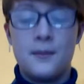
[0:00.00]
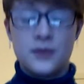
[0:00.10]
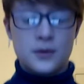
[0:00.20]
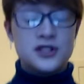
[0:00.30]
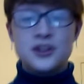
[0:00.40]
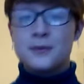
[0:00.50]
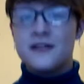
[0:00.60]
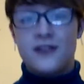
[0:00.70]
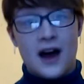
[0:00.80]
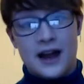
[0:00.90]
Which should be
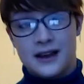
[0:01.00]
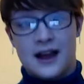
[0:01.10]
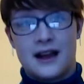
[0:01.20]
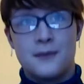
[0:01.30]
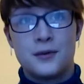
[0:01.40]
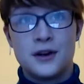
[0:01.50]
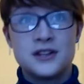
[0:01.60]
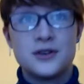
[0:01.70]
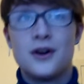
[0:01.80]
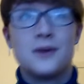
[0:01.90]
fine. Like, I'm pretty
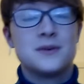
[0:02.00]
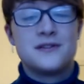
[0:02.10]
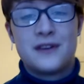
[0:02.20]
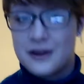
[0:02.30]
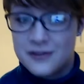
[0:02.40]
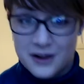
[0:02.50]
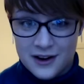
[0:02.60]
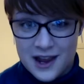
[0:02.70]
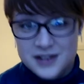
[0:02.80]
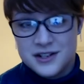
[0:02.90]
sure it was a very rare
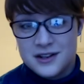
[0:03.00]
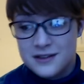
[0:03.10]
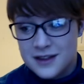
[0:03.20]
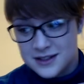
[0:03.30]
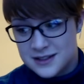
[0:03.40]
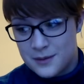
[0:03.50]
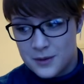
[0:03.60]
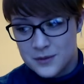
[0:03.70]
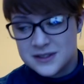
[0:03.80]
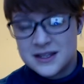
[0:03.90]
occasion that
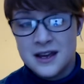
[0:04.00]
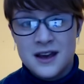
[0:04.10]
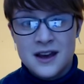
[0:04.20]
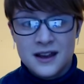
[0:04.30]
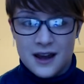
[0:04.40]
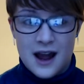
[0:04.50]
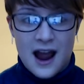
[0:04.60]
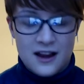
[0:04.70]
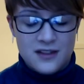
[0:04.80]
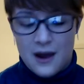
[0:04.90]
someone was gonna
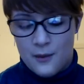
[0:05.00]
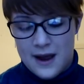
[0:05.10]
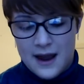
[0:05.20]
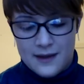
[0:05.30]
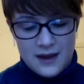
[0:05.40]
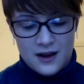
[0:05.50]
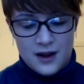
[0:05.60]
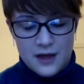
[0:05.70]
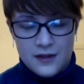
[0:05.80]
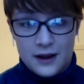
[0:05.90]
act that way and that kind
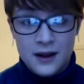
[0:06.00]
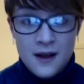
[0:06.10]
of thing.